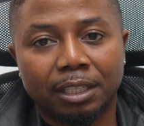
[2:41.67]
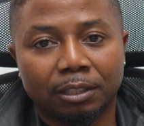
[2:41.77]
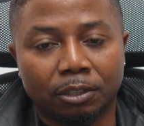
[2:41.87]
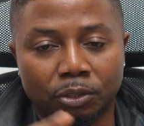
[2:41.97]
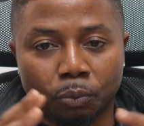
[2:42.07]

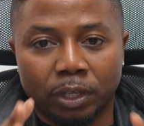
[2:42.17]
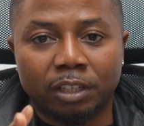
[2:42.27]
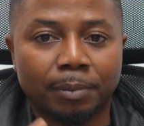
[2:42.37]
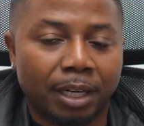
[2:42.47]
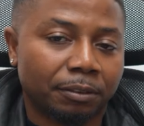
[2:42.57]
because word
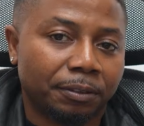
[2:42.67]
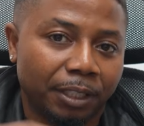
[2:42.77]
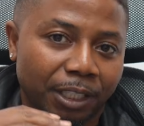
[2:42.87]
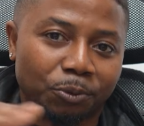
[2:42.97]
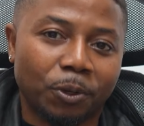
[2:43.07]
of mouth
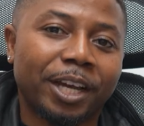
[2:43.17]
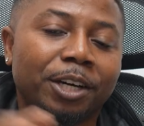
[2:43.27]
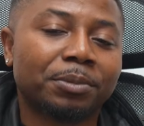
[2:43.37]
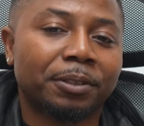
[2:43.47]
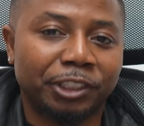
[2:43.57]
is what
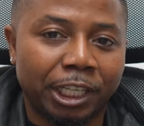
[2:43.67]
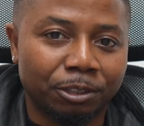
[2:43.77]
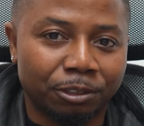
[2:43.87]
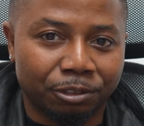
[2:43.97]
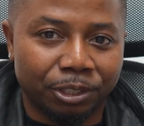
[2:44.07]
helps the
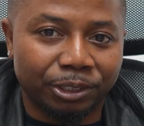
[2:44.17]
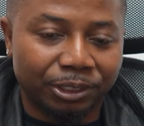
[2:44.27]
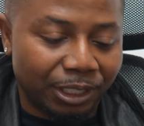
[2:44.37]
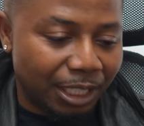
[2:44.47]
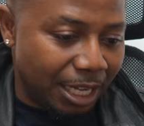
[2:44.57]
channel grows.
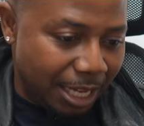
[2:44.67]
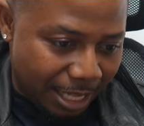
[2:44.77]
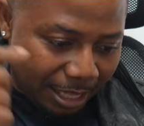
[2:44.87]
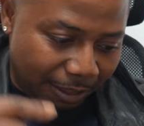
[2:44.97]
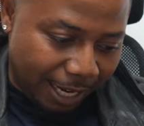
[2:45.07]

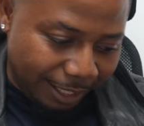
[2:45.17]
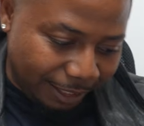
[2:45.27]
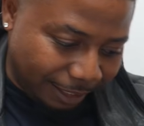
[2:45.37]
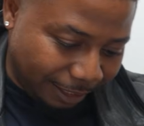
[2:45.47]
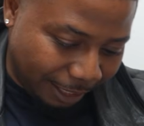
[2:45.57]
All right,
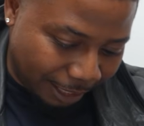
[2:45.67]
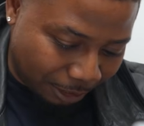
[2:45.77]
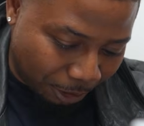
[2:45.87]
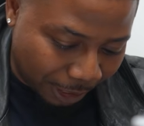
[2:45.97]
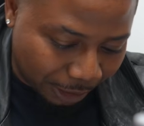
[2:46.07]
let's
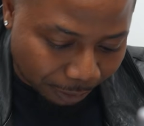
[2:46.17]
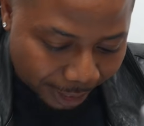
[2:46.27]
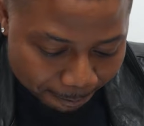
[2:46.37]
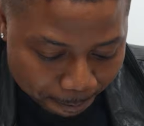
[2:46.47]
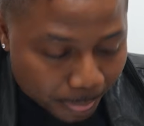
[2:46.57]
go into it.